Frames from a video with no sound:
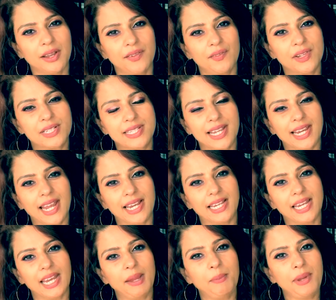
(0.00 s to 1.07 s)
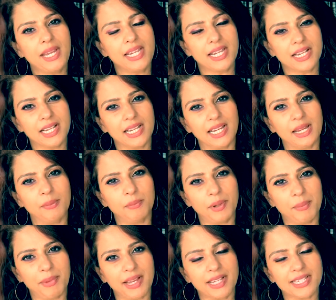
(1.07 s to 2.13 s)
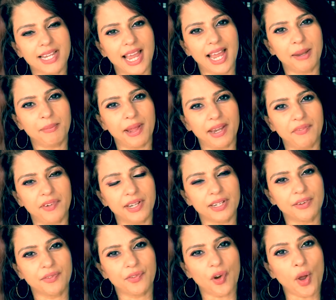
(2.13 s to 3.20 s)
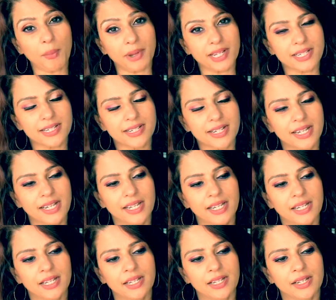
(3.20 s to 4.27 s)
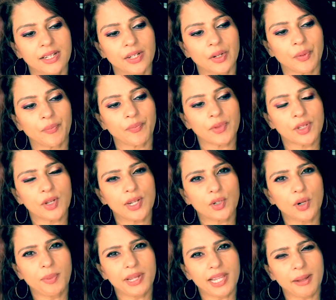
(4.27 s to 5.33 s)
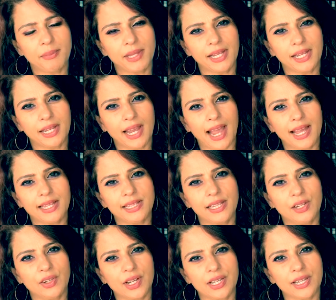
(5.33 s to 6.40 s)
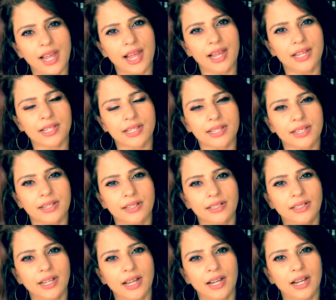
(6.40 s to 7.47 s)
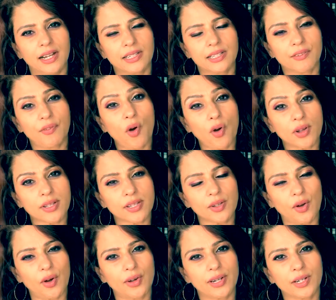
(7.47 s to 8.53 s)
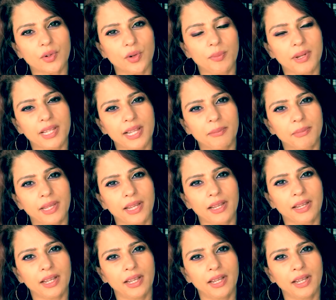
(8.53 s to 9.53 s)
which they can immediately implement and benefit from it. So it could be something as serious as a divorce, or it could be something